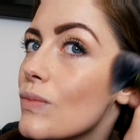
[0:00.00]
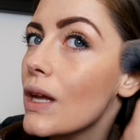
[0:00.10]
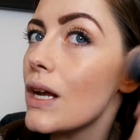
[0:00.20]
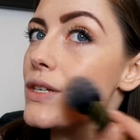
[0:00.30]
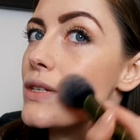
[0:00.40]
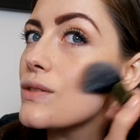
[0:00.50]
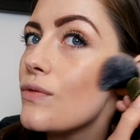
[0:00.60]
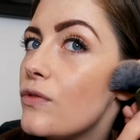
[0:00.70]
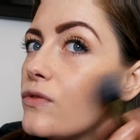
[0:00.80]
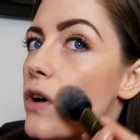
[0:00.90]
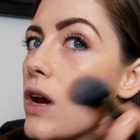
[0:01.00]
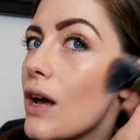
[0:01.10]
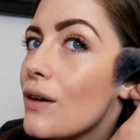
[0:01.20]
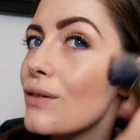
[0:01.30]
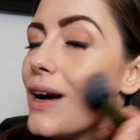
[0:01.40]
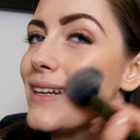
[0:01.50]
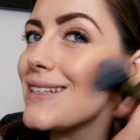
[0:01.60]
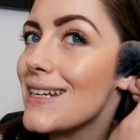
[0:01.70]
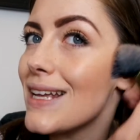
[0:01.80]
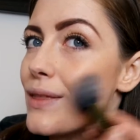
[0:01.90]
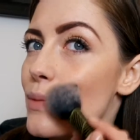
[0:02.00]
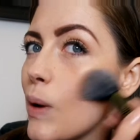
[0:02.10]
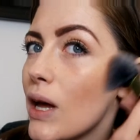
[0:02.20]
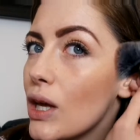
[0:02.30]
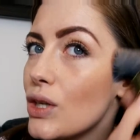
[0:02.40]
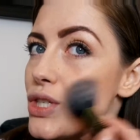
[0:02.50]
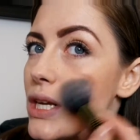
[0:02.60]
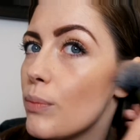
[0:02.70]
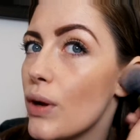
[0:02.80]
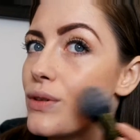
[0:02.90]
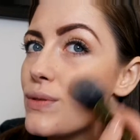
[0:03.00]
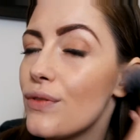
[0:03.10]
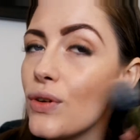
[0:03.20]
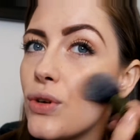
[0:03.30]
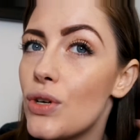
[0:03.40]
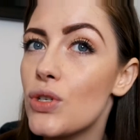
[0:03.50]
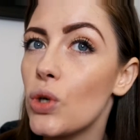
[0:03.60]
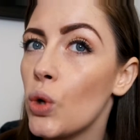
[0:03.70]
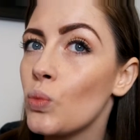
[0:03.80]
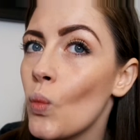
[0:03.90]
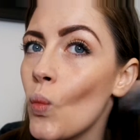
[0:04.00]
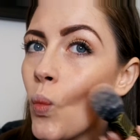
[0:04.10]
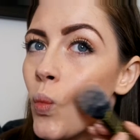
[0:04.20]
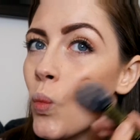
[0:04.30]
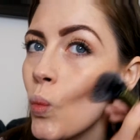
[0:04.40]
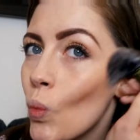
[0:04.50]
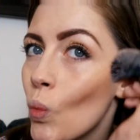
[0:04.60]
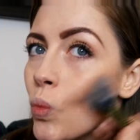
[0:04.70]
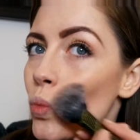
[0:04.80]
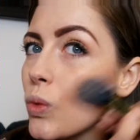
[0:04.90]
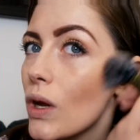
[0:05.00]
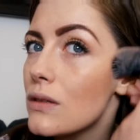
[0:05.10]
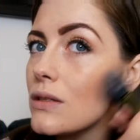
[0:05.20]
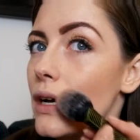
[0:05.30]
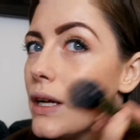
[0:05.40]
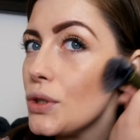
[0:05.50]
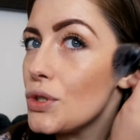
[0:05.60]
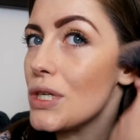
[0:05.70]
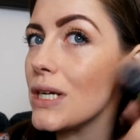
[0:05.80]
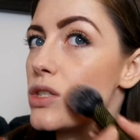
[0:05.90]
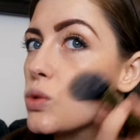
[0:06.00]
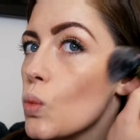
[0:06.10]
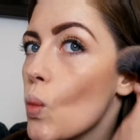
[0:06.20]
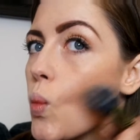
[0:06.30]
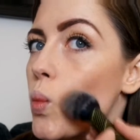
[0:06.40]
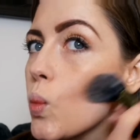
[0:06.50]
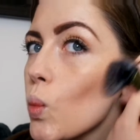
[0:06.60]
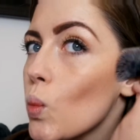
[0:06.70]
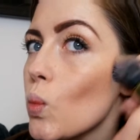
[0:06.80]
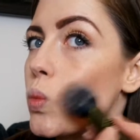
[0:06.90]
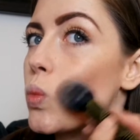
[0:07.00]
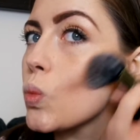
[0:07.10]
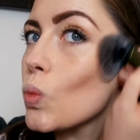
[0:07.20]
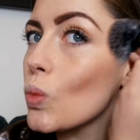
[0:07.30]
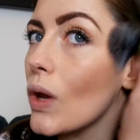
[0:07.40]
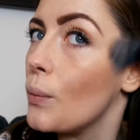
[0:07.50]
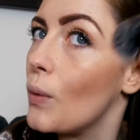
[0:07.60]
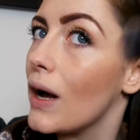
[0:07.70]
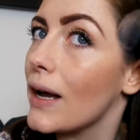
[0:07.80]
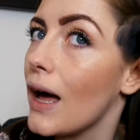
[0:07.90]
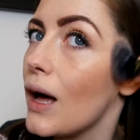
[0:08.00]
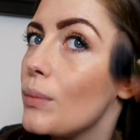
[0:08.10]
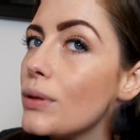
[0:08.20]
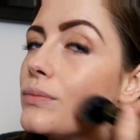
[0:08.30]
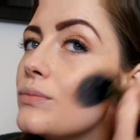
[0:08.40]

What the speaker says: And I just follow underneath my cheekbones. So if you're not sure, suck in your cheeks and work it up.